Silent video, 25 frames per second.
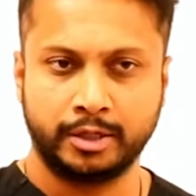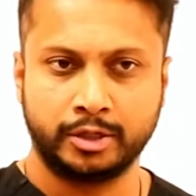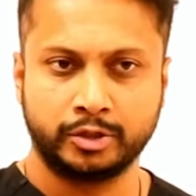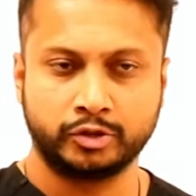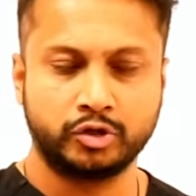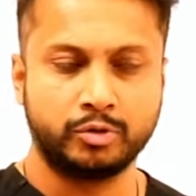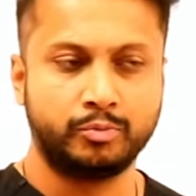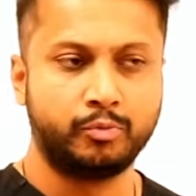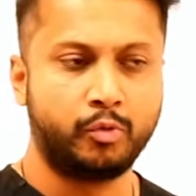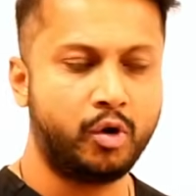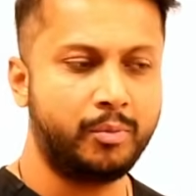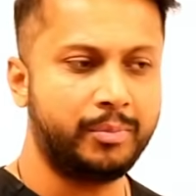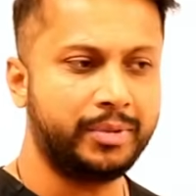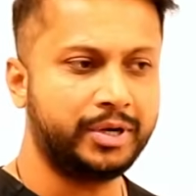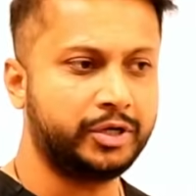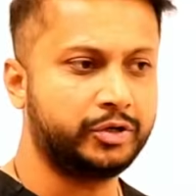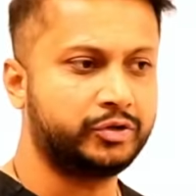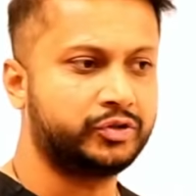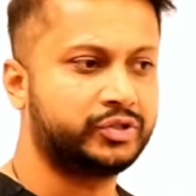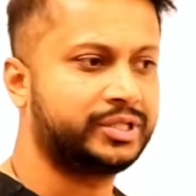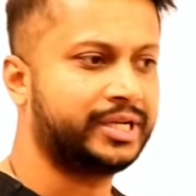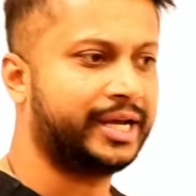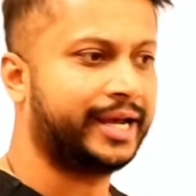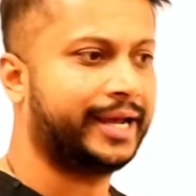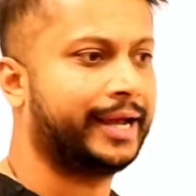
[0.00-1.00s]
So the moment
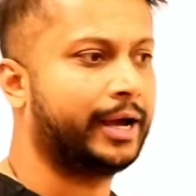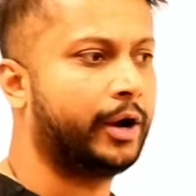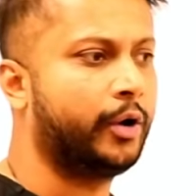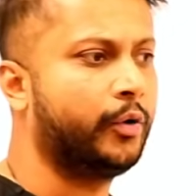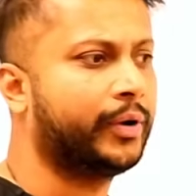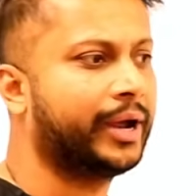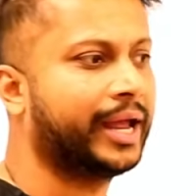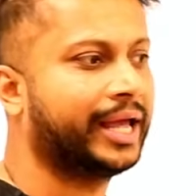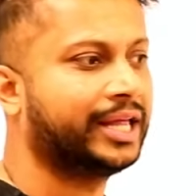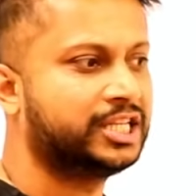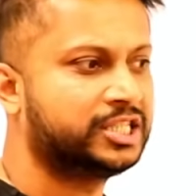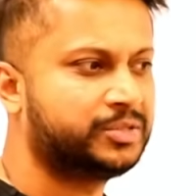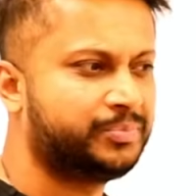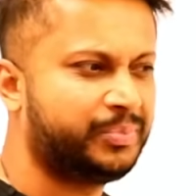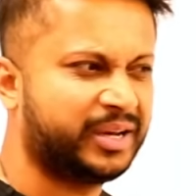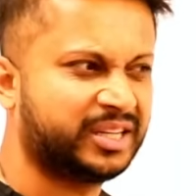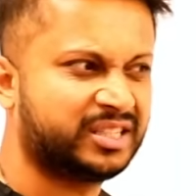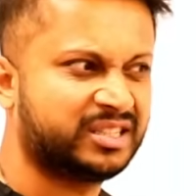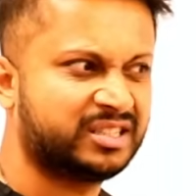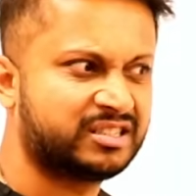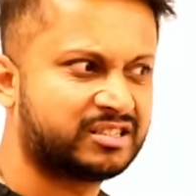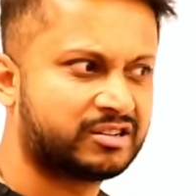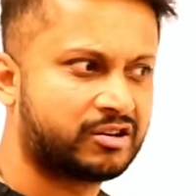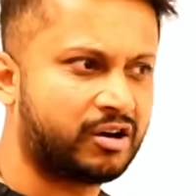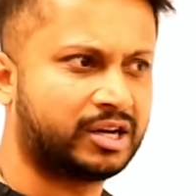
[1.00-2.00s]
you say, okay, this
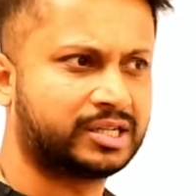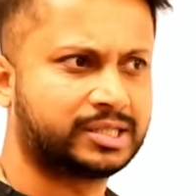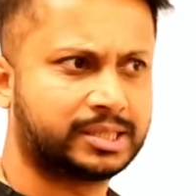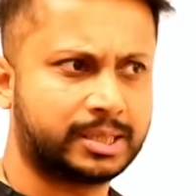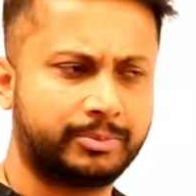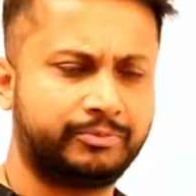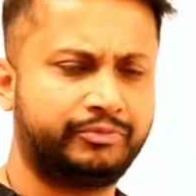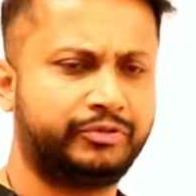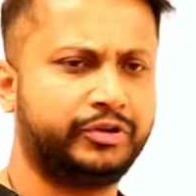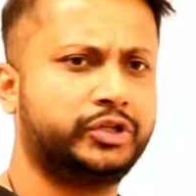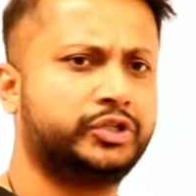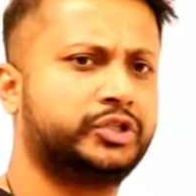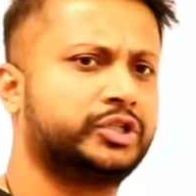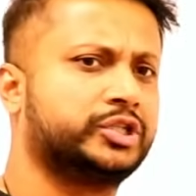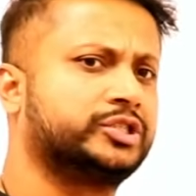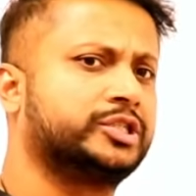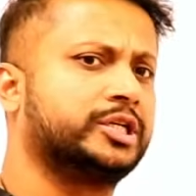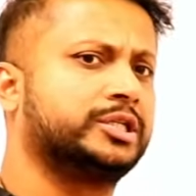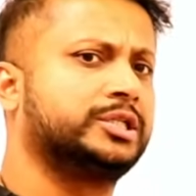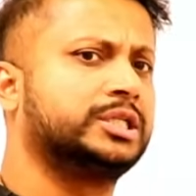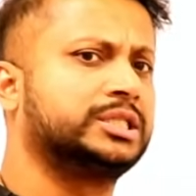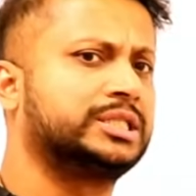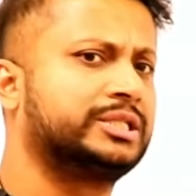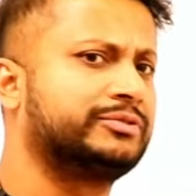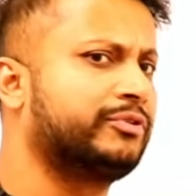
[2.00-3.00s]
patient's got some features
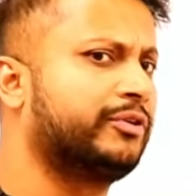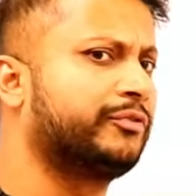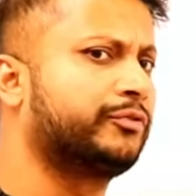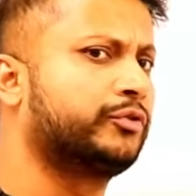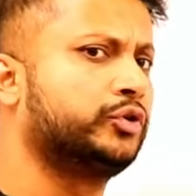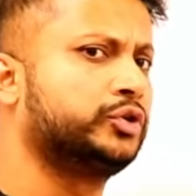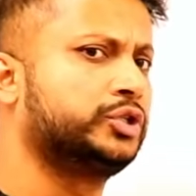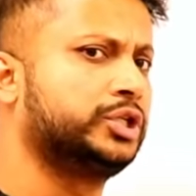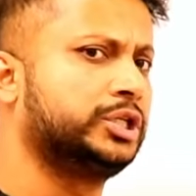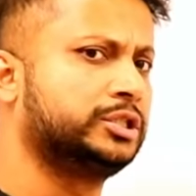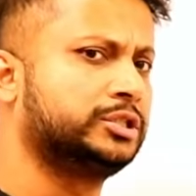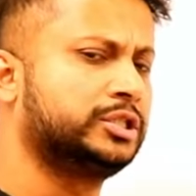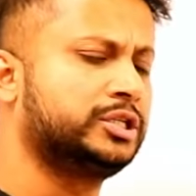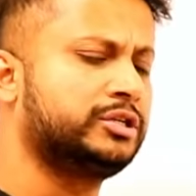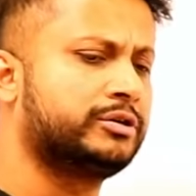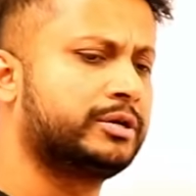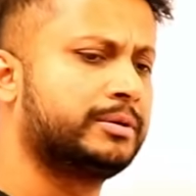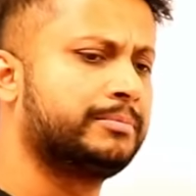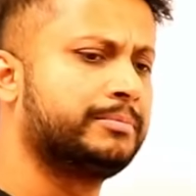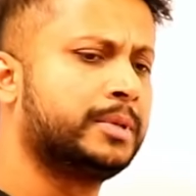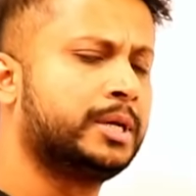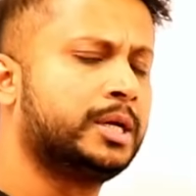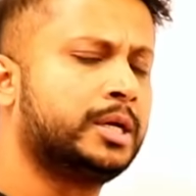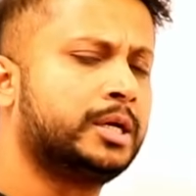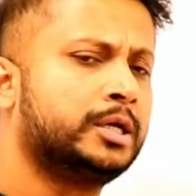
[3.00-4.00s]
suggestive of Cushing
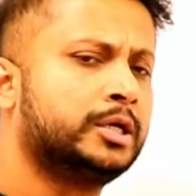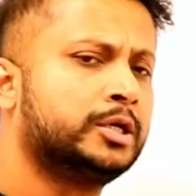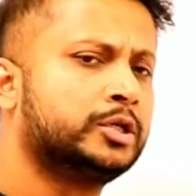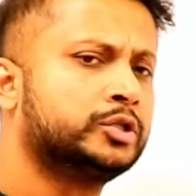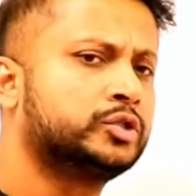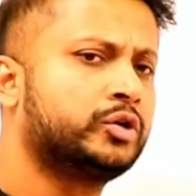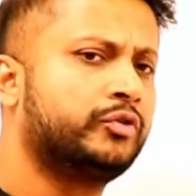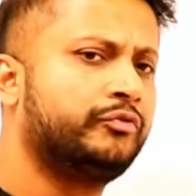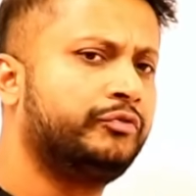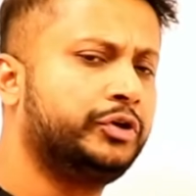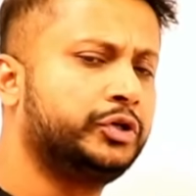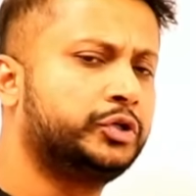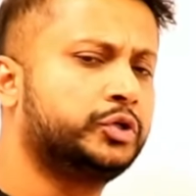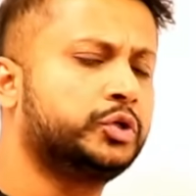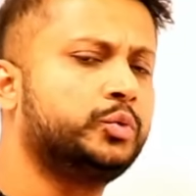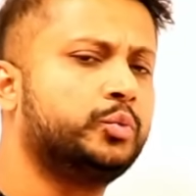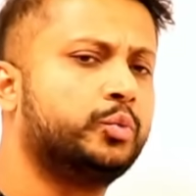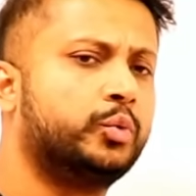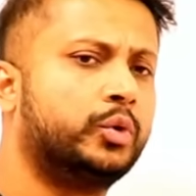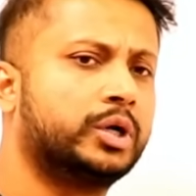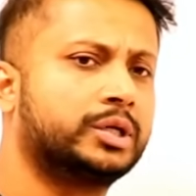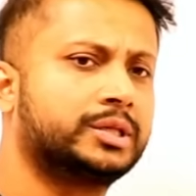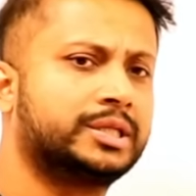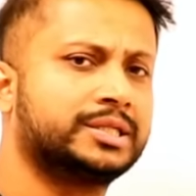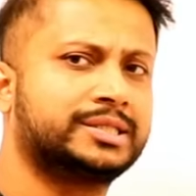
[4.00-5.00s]
syndrome, so we should
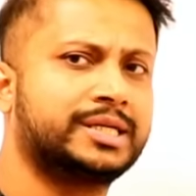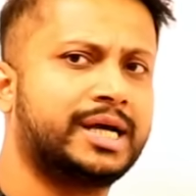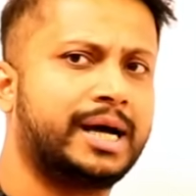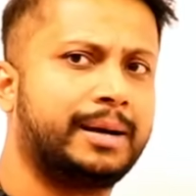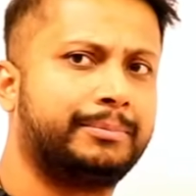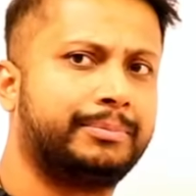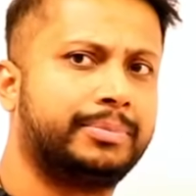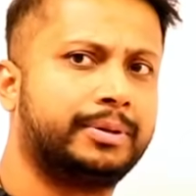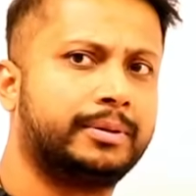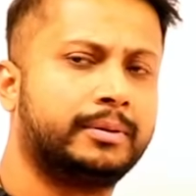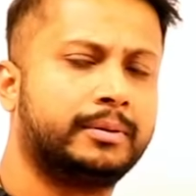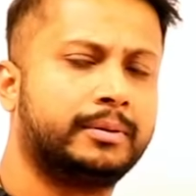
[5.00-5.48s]
work this up.